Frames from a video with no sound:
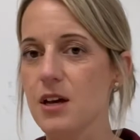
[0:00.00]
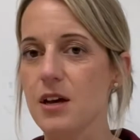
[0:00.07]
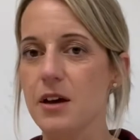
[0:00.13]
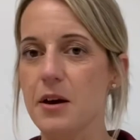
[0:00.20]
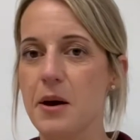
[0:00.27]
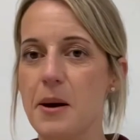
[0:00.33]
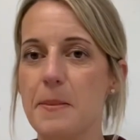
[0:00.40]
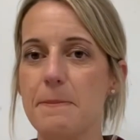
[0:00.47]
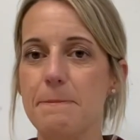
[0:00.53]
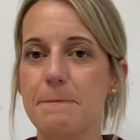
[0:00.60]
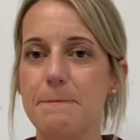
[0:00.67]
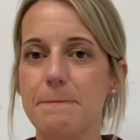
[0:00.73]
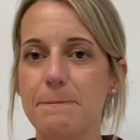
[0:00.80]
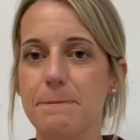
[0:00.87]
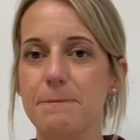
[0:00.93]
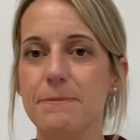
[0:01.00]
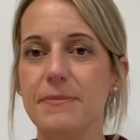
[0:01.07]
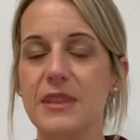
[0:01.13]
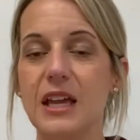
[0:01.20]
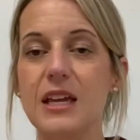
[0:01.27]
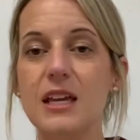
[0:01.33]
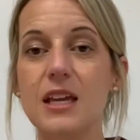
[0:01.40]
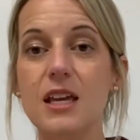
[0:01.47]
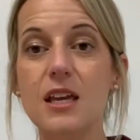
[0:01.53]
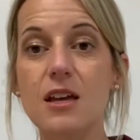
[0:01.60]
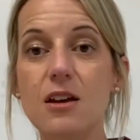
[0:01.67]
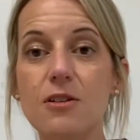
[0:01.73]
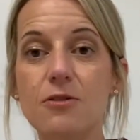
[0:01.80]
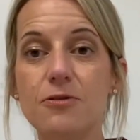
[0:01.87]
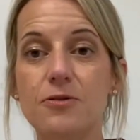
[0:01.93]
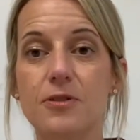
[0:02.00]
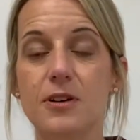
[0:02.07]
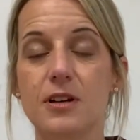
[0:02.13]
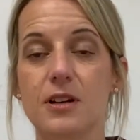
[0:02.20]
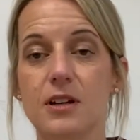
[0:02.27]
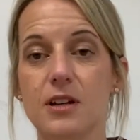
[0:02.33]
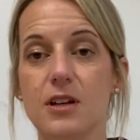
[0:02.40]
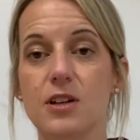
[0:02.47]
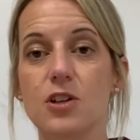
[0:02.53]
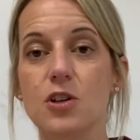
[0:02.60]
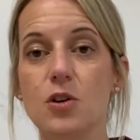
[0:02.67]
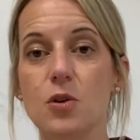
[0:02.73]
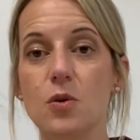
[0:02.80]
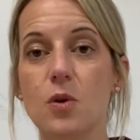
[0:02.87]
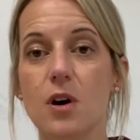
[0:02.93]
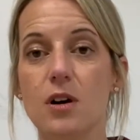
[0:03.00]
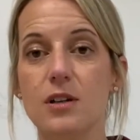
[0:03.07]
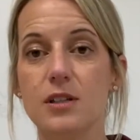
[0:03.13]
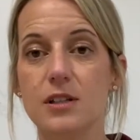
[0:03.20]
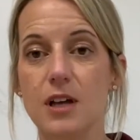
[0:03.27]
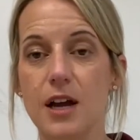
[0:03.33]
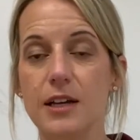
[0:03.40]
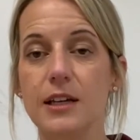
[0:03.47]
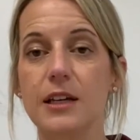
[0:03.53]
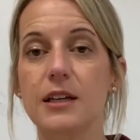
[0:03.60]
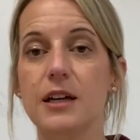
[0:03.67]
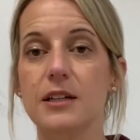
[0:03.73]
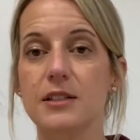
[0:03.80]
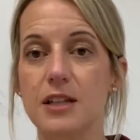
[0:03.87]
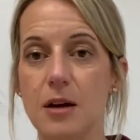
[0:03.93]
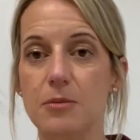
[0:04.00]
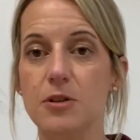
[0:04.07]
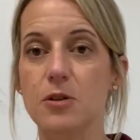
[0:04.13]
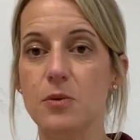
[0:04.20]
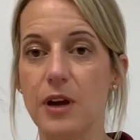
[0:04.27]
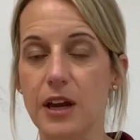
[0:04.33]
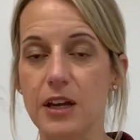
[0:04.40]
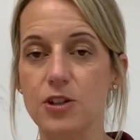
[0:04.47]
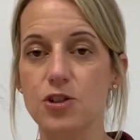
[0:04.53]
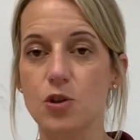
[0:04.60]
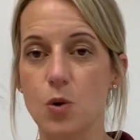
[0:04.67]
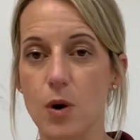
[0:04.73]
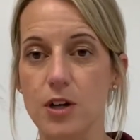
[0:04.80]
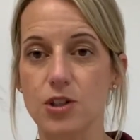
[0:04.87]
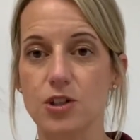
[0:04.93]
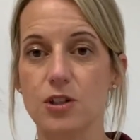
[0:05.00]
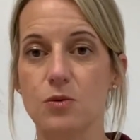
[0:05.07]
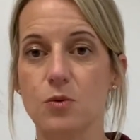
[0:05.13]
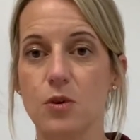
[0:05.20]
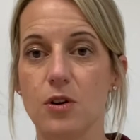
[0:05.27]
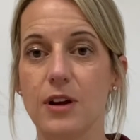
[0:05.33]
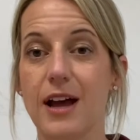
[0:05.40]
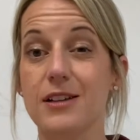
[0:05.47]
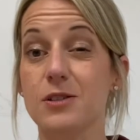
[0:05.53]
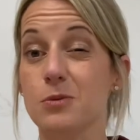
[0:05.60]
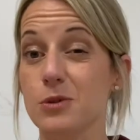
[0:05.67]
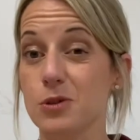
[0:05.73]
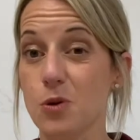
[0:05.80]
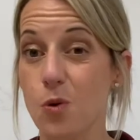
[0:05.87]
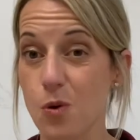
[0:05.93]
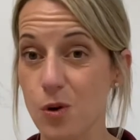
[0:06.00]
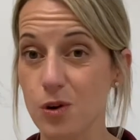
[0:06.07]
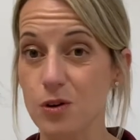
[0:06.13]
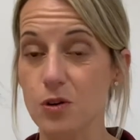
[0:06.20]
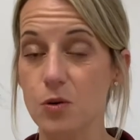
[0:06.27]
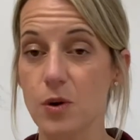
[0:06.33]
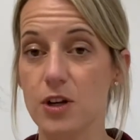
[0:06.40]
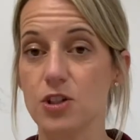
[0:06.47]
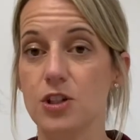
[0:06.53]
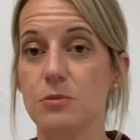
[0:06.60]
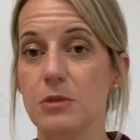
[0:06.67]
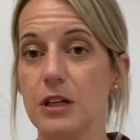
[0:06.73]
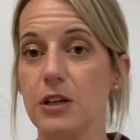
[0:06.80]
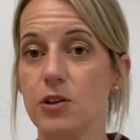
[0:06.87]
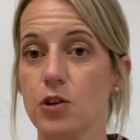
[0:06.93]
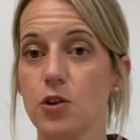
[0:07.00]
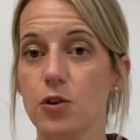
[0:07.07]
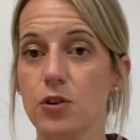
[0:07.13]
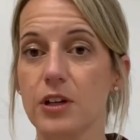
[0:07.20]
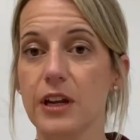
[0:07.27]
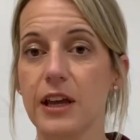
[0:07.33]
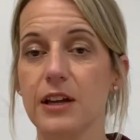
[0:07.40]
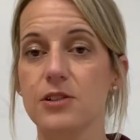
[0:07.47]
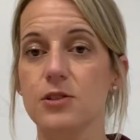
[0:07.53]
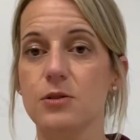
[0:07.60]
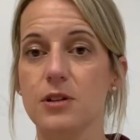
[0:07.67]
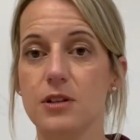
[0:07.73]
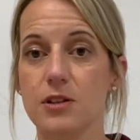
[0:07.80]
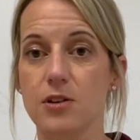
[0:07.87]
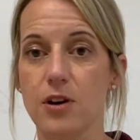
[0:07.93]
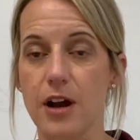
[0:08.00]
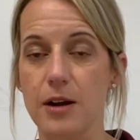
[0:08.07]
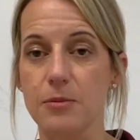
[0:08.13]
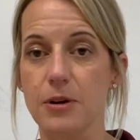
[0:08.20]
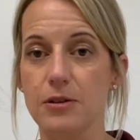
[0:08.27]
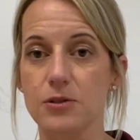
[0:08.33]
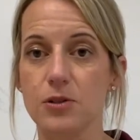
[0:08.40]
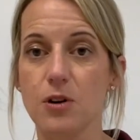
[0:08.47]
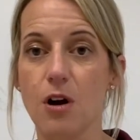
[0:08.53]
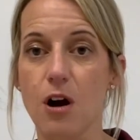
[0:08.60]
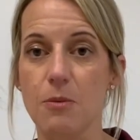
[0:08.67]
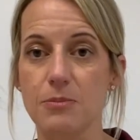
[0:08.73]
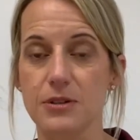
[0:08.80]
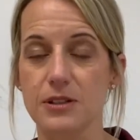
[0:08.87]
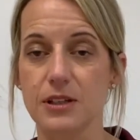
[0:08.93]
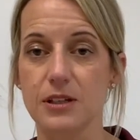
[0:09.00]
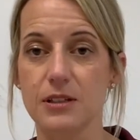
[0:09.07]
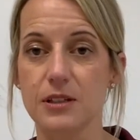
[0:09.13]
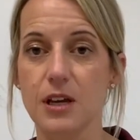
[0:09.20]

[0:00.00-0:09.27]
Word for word: Um, if you are signing a WH question word as a rhetorical question, meaning you're going to answer it, then your eyebrows are opposite.